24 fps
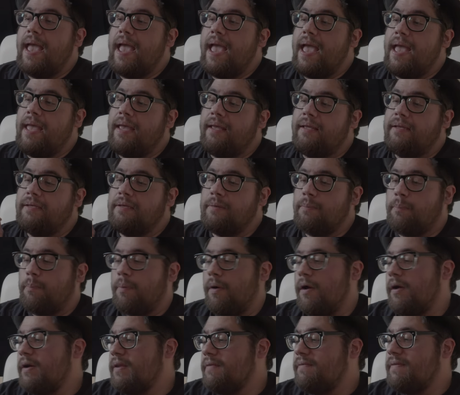and
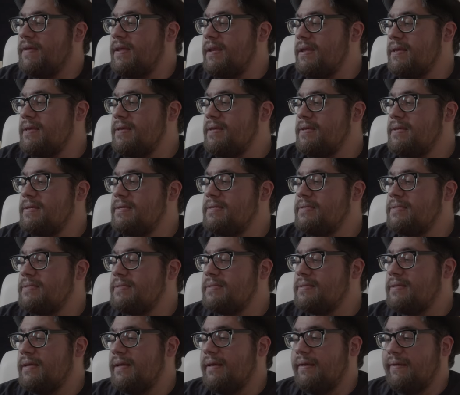part of it
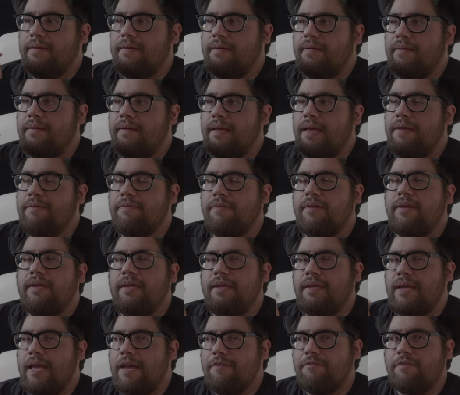is
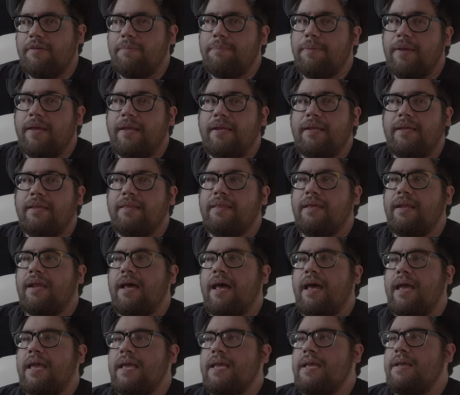every every penny that
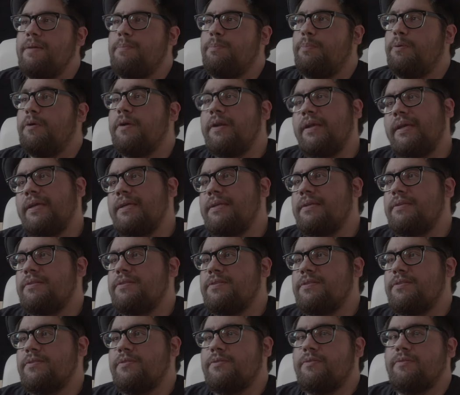I put
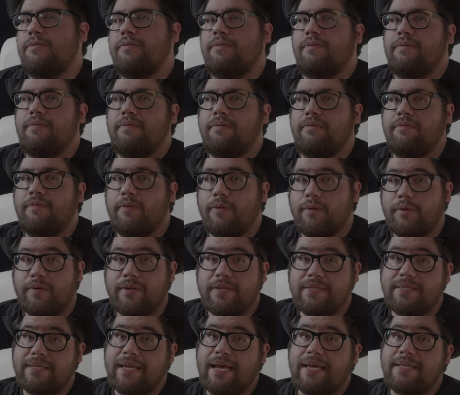into Vulgar
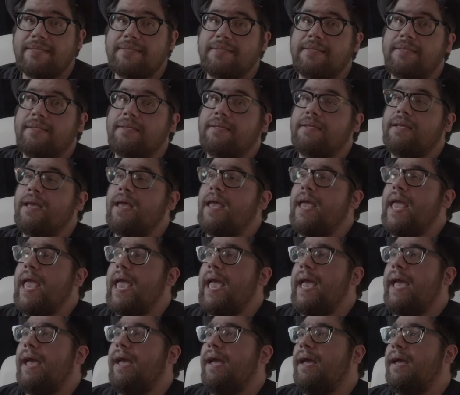Assassin
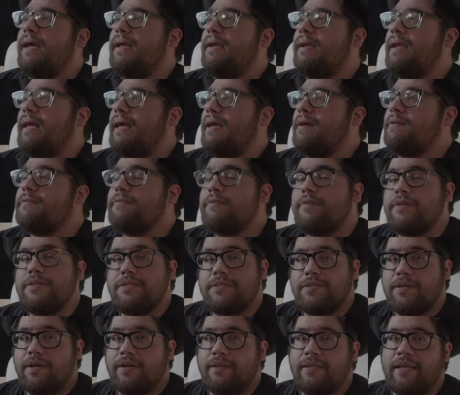and every
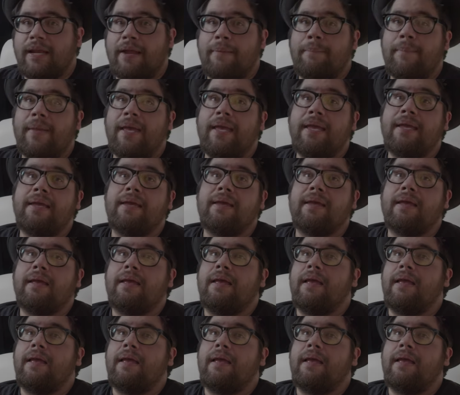song that I make